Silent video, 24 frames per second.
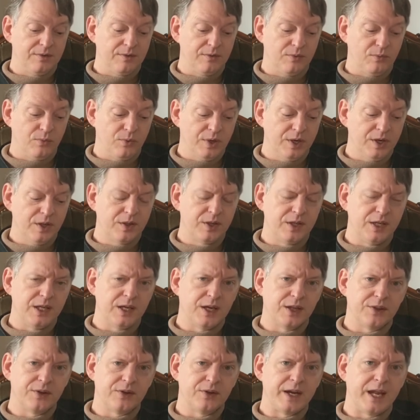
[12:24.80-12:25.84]
one of the
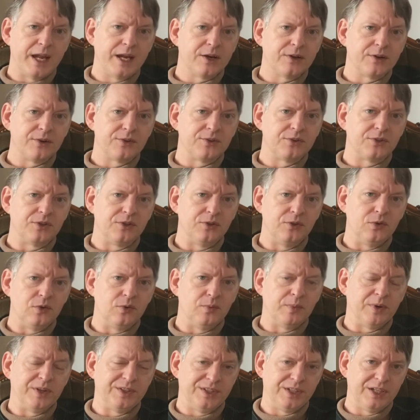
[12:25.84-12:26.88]
other anchors to
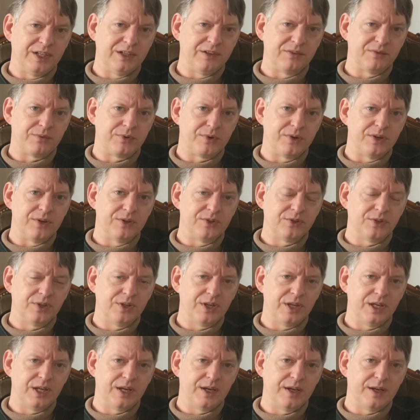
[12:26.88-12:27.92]
Montandon Frere's
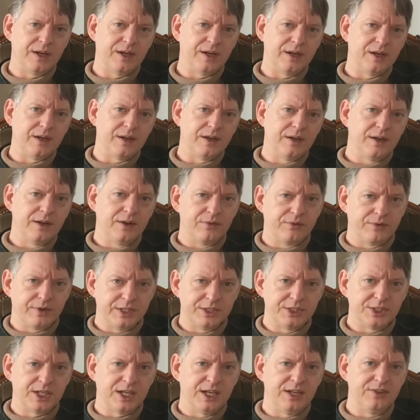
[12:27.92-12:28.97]
uh,
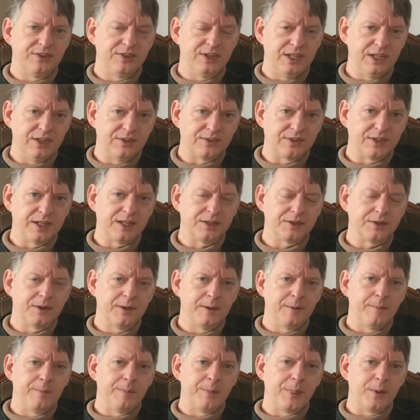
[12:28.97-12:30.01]
franchise is that
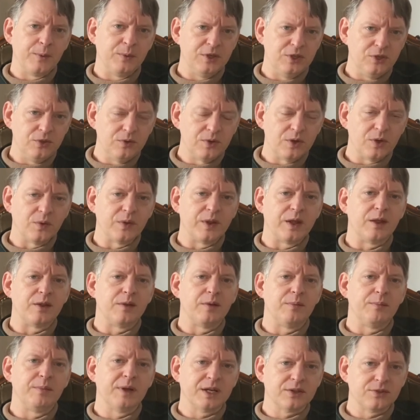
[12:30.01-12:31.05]
we do know that
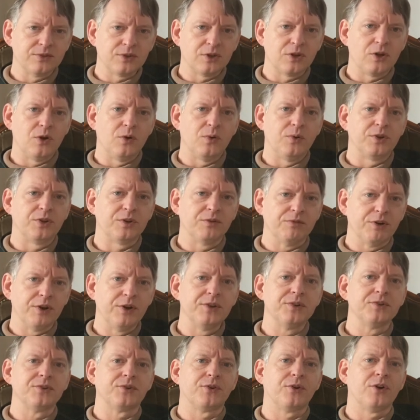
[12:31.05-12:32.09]
Mexico was a very
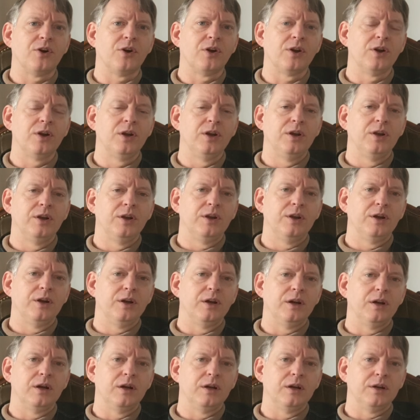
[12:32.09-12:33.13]
strong,
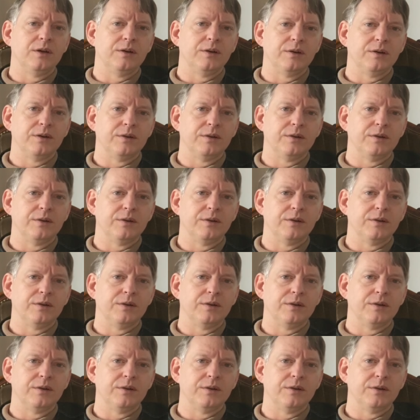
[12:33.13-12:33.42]
uh,